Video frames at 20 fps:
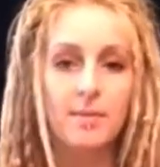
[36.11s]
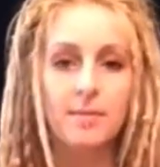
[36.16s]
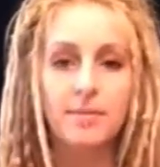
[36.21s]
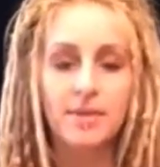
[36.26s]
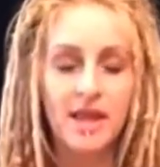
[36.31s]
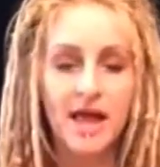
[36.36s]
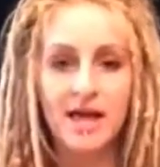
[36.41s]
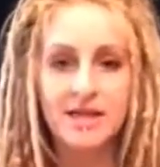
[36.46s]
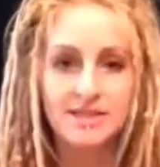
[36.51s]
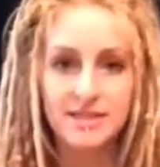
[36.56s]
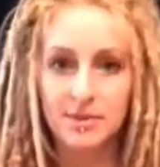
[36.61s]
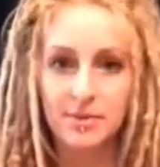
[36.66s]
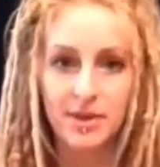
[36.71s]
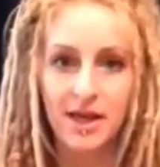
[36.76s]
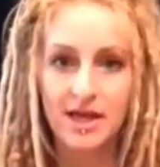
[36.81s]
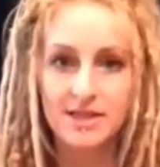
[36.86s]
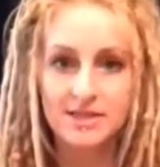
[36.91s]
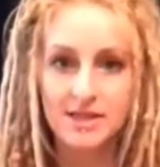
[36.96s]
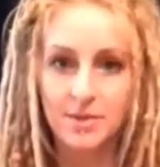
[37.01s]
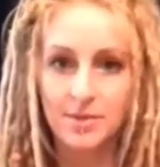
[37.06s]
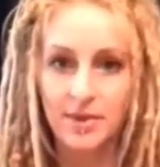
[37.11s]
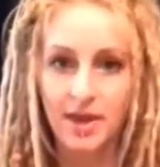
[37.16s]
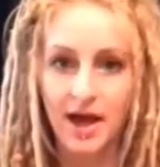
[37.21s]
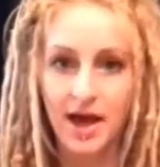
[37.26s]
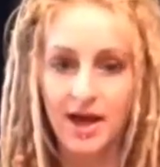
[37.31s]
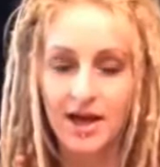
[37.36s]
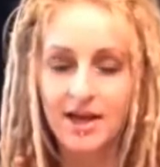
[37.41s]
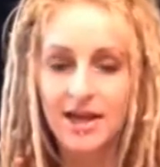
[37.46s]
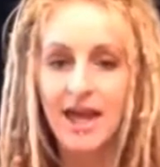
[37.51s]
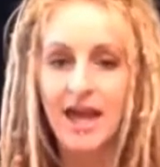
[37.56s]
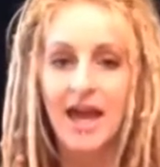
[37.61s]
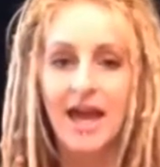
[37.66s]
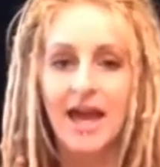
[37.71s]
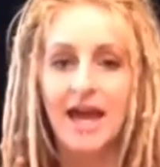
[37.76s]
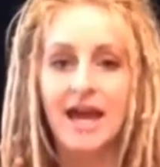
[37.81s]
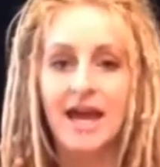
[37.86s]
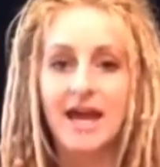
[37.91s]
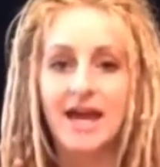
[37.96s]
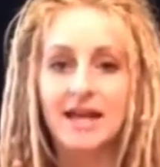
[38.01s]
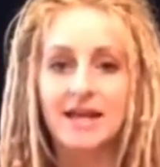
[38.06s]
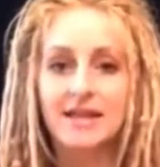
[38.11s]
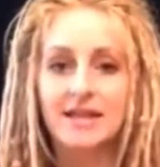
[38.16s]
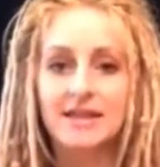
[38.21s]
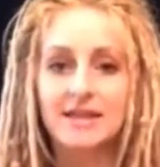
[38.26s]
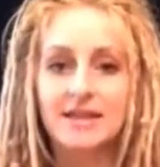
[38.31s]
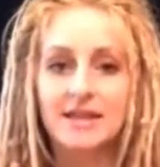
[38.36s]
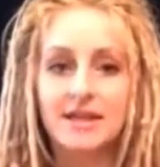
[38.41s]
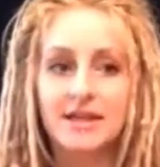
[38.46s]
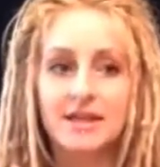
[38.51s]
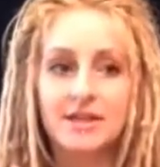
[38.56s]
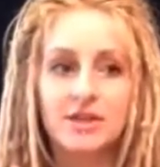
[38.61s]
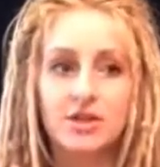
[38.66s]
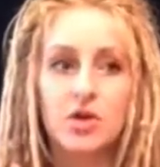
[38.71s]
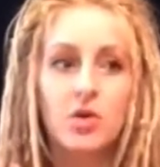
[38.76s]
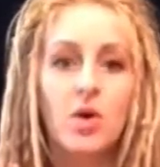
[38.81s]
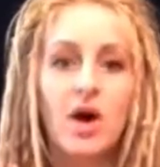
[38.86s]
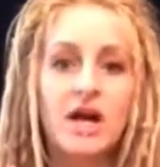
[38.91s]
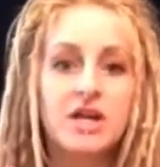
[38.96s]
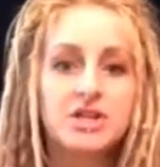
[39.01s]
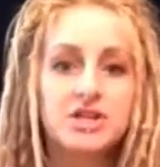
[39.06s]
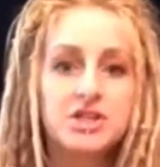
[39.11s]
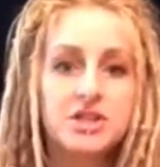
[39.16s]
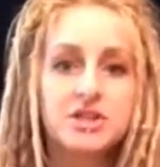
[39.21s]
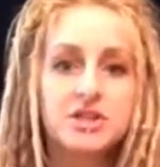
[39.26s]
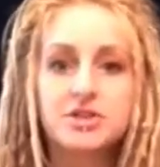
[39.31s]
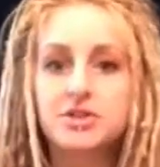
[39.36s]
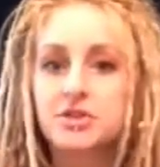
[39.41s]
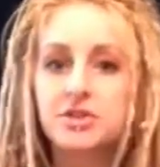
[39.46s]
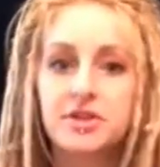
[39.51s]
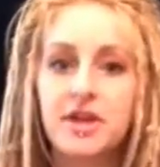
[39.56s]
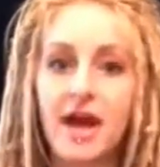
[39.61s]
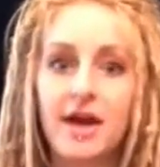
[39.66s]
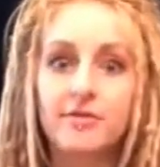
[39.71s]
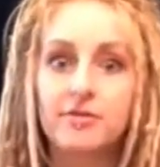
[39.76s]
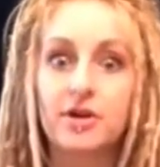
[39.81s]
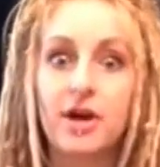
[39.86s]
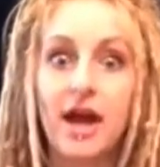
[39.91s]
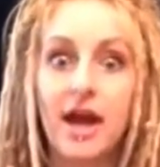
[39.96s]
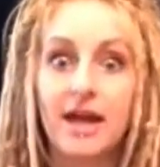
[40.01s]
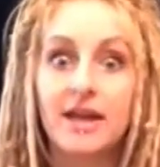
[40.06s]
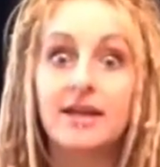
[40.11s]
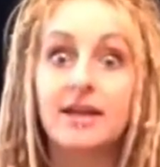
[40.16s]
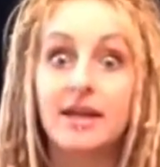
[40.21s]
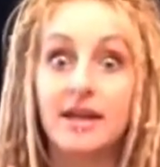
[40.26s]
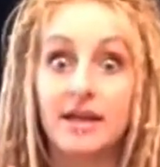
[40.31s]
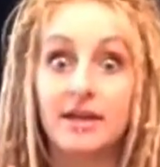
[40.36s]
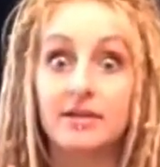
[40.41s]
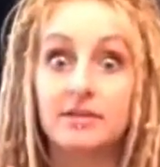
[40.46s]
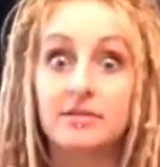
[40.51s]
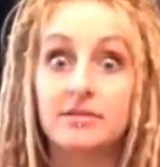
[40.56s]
Blase, blase, blah. And the questions are never ending.